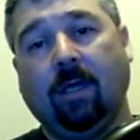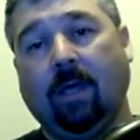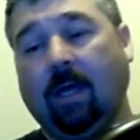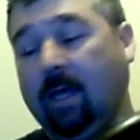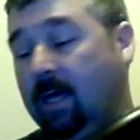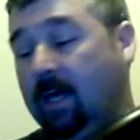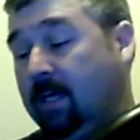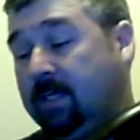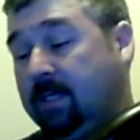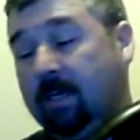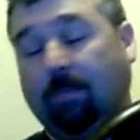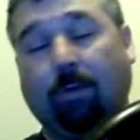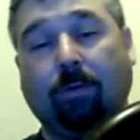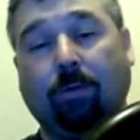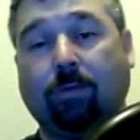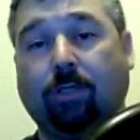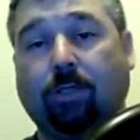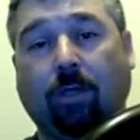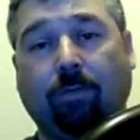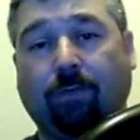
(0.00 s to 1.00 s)
A
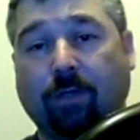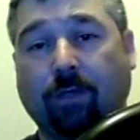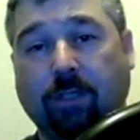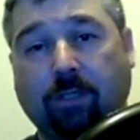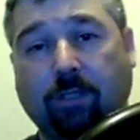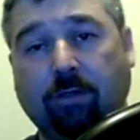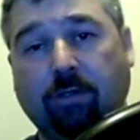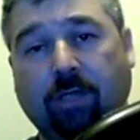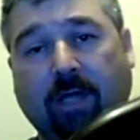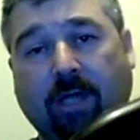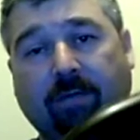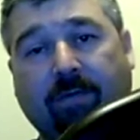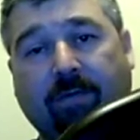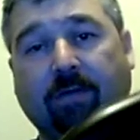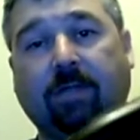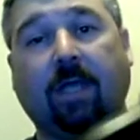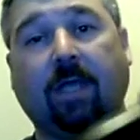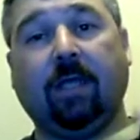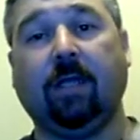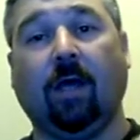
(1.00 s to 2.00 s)
simple jump or a
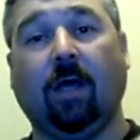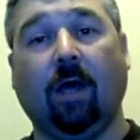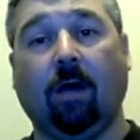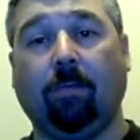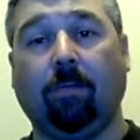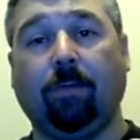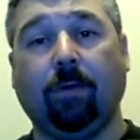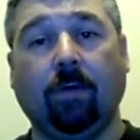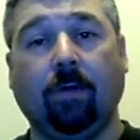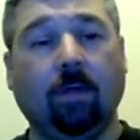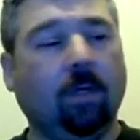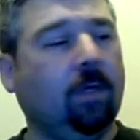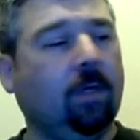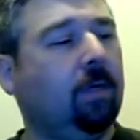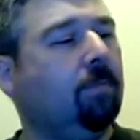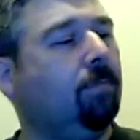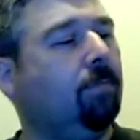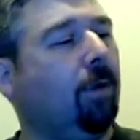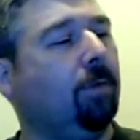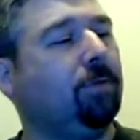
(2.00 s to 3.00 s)
screwdriver, tighten it up.
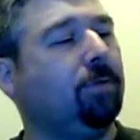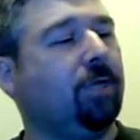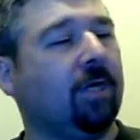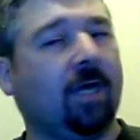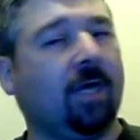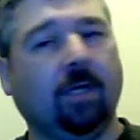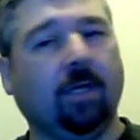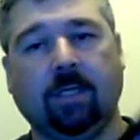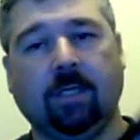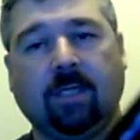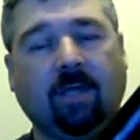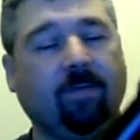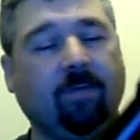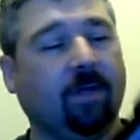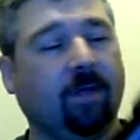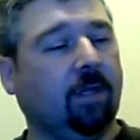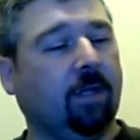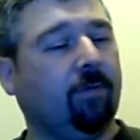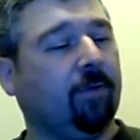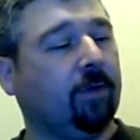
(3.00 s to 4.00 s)
Bob's your auntie's
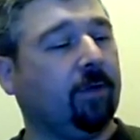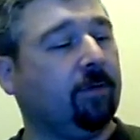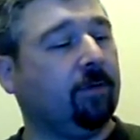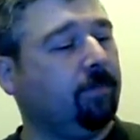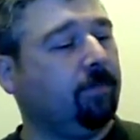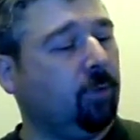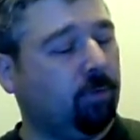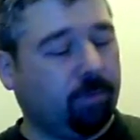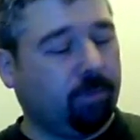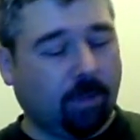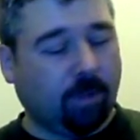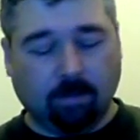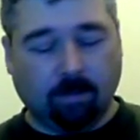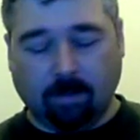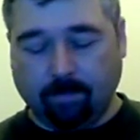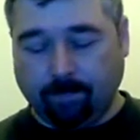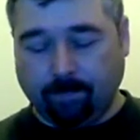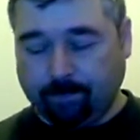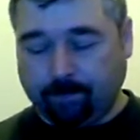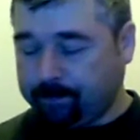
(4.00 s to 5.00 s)
live-in lover, no problem.